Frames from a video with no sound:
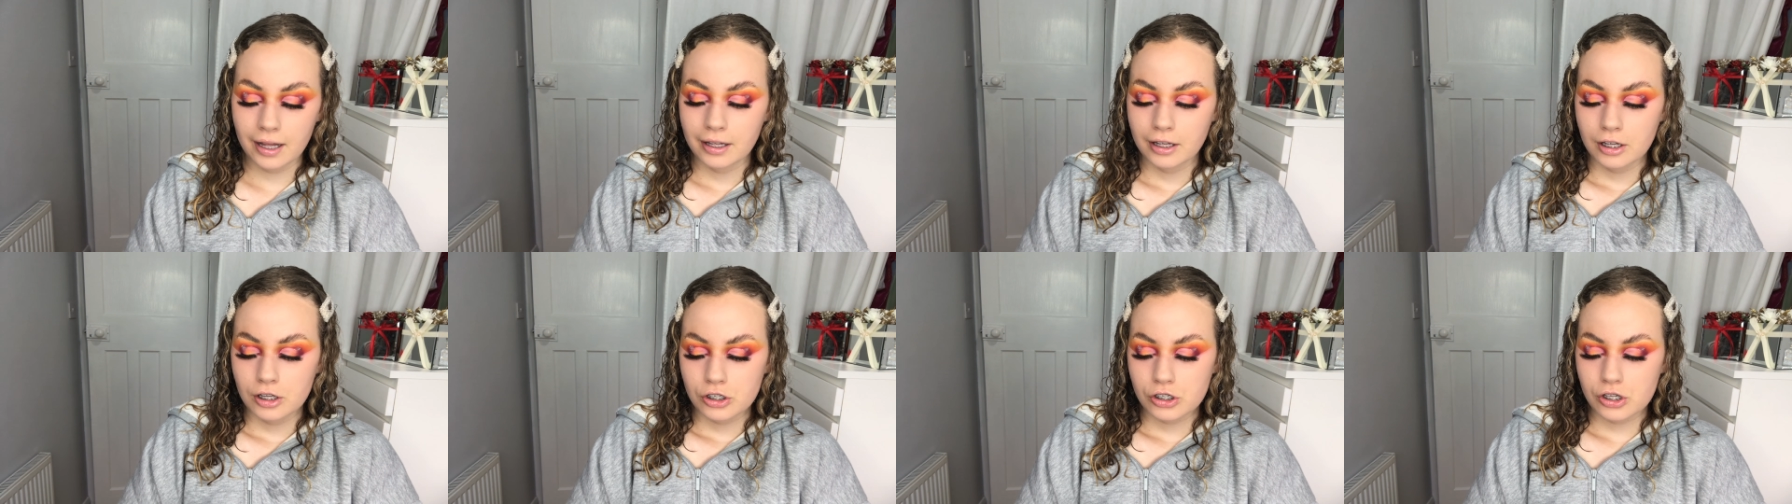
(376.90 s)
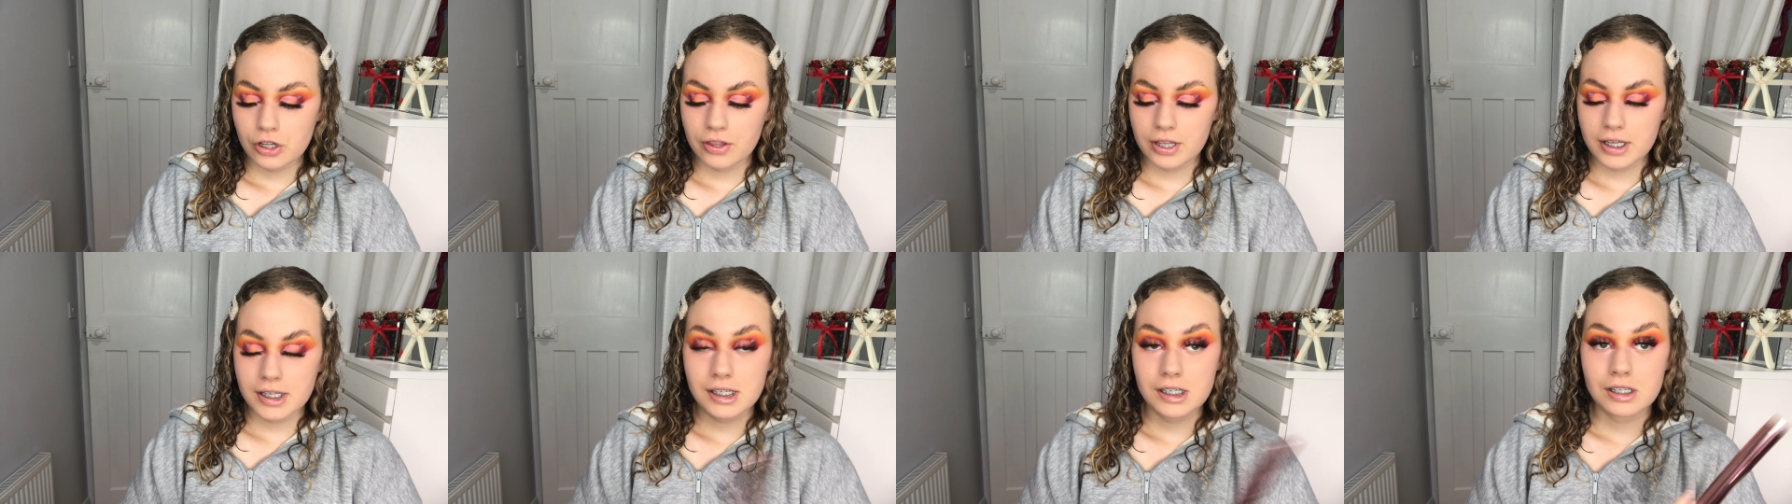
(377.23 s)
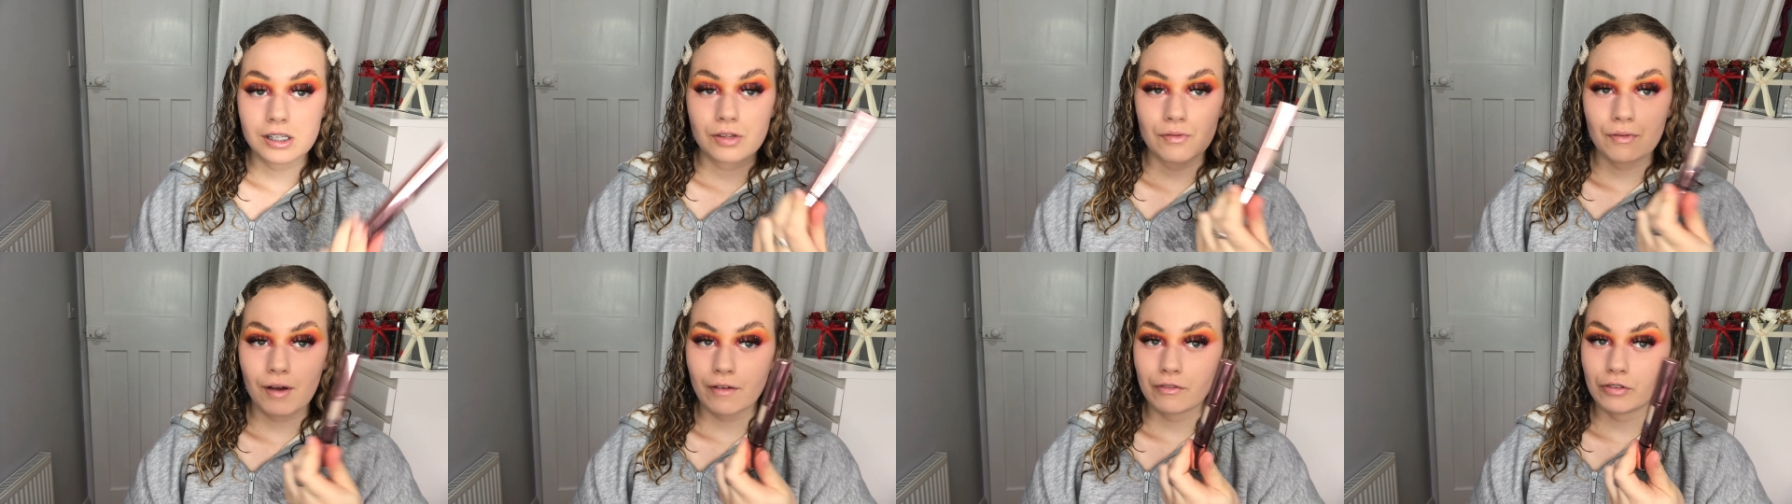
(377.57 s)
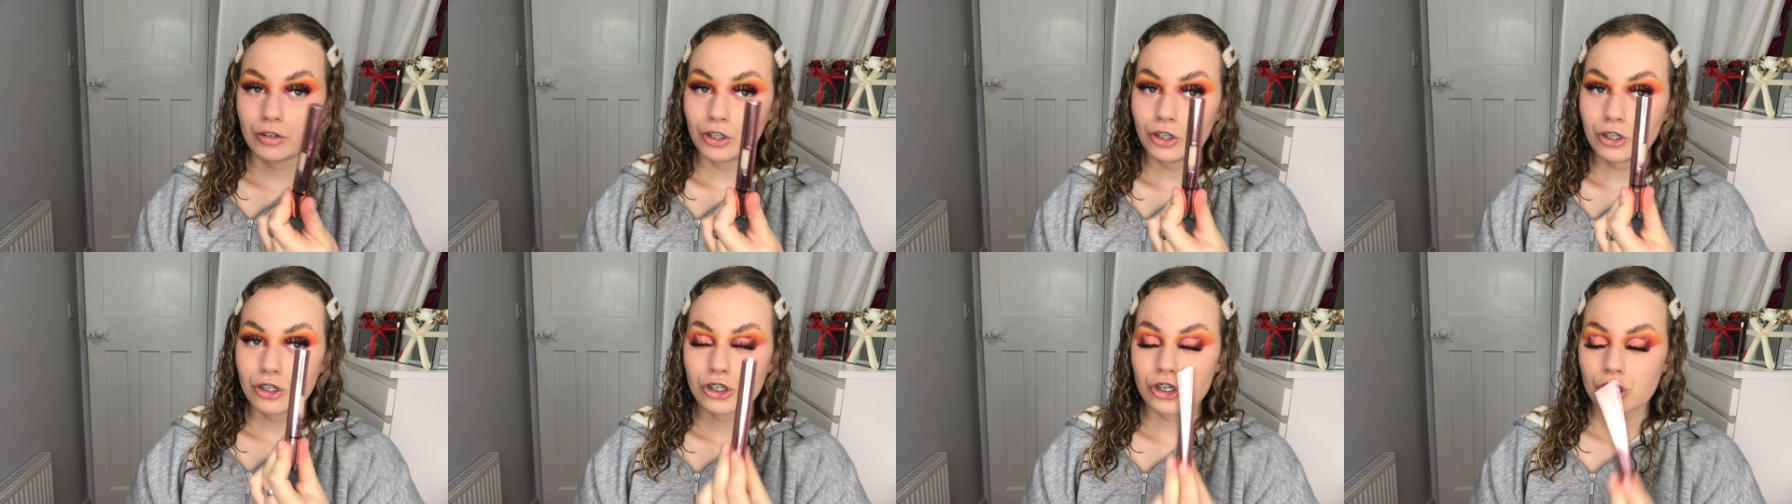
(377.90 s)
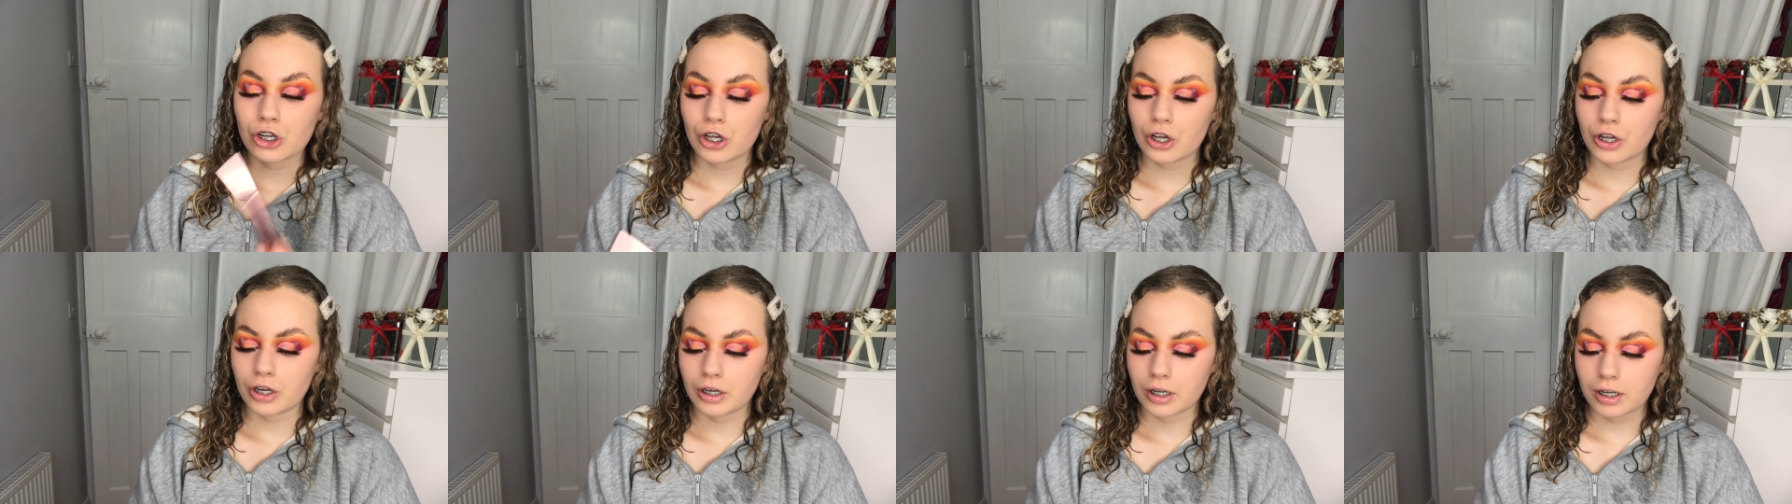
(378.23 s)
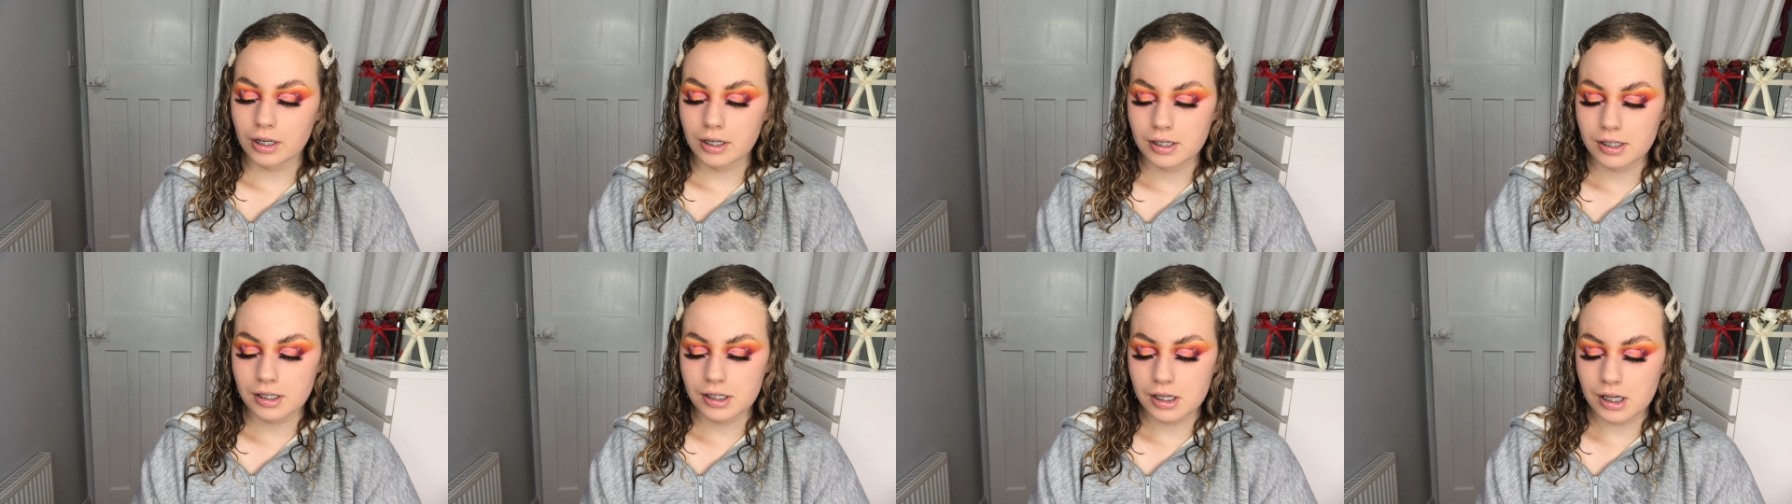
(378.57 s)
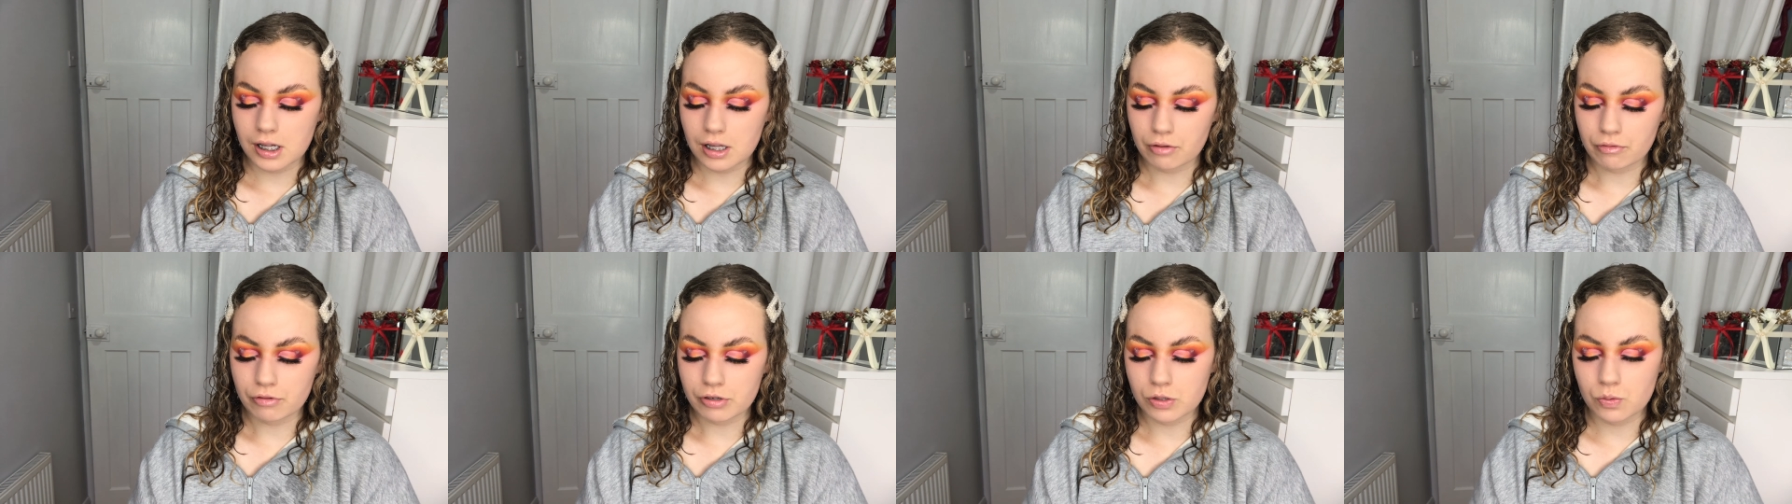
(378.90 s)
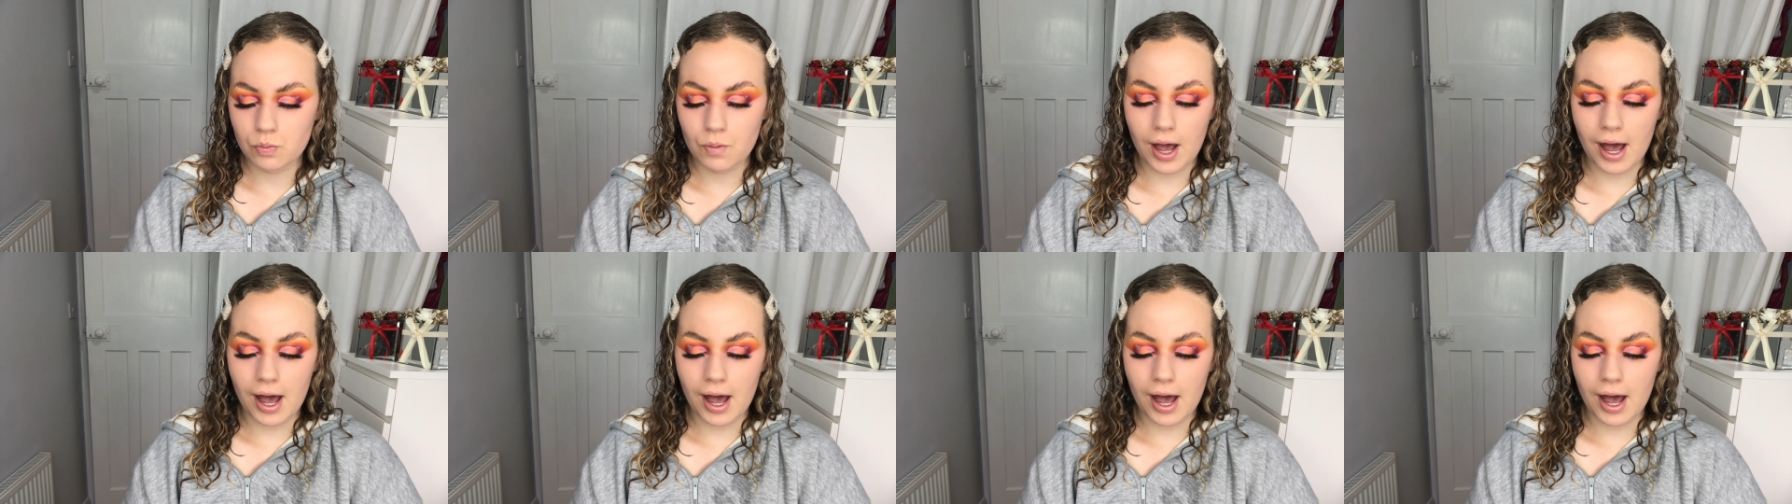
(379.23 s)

so this is the Revolution concealer as well